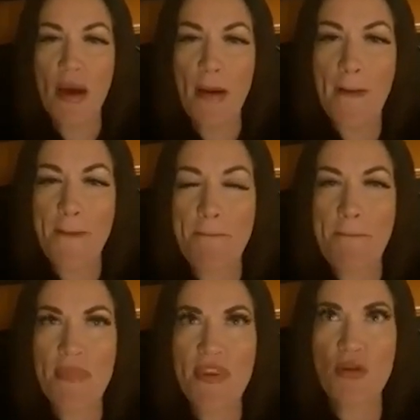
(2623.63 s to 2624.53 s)

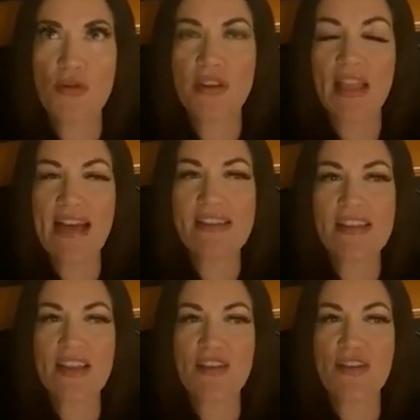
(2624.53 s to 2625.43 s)

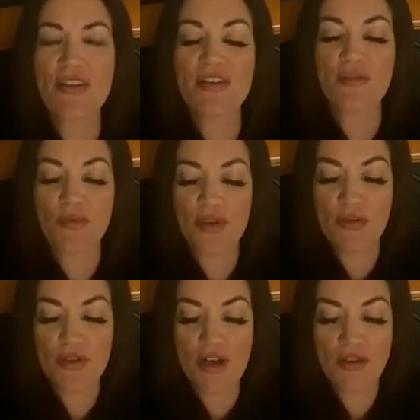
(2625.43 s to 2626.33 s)
Lastly, when
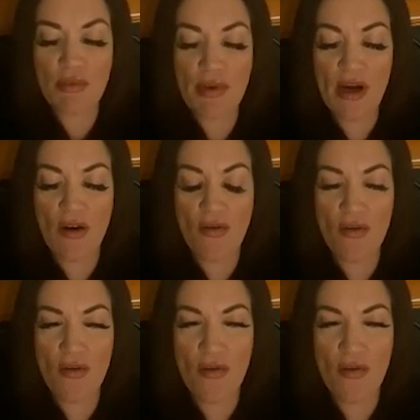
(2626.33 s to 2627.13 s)
you talked about,